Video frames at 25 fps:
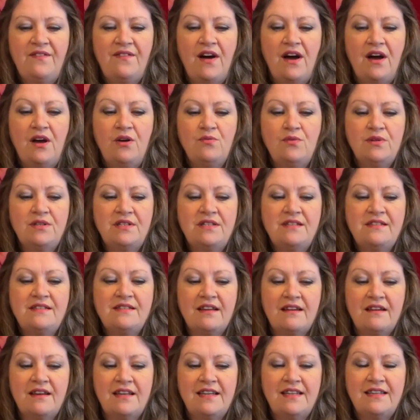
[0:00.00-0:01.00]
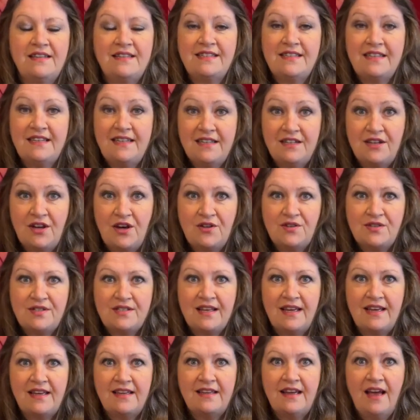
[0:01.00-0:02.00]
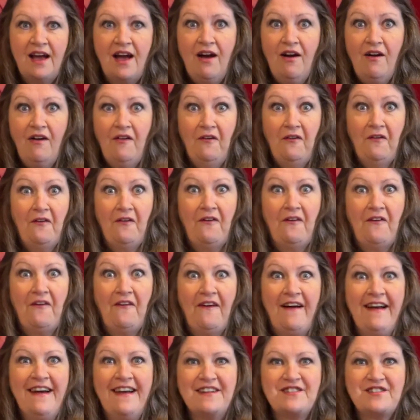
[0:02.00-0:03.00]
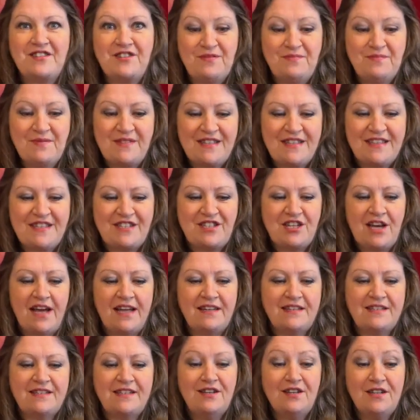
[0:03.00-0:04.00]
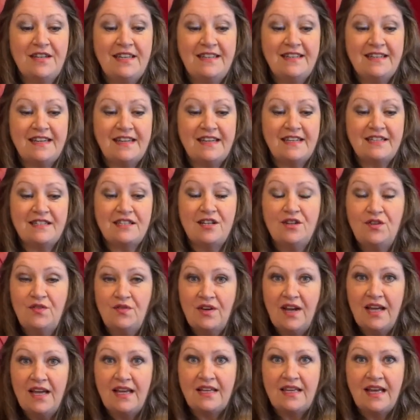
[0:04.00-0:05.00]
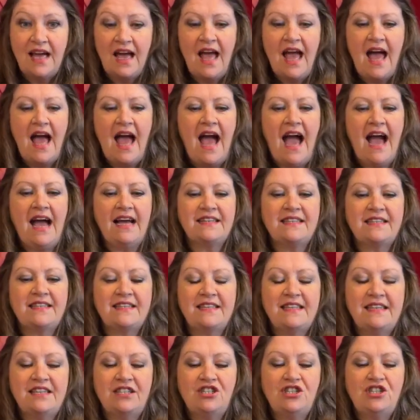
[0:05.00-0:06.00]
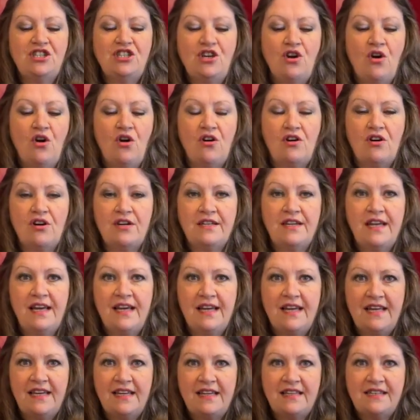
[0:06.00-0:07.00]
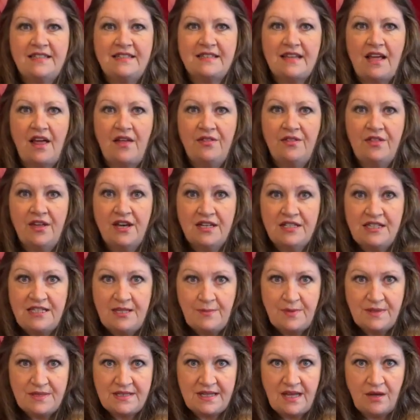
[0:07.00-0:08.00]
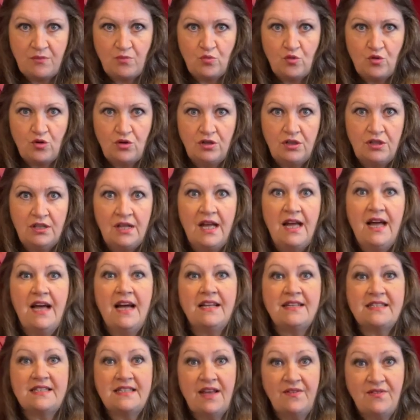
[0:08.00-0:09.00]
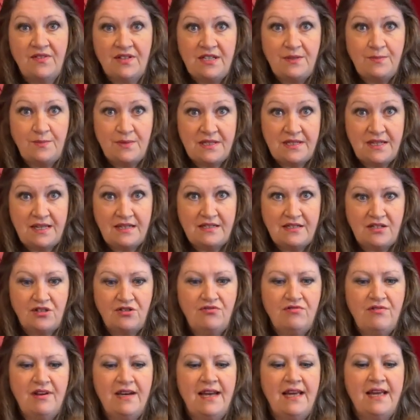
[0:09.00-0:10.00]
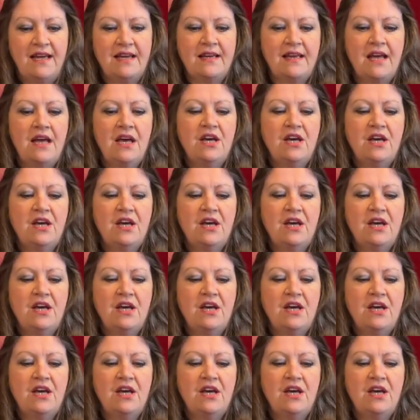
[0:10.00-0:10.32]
I would design a tea cosy. Oh, and I jumped at the chance. Look at it, it's lovely. And this yarn is 30% wool and 70% acrylic.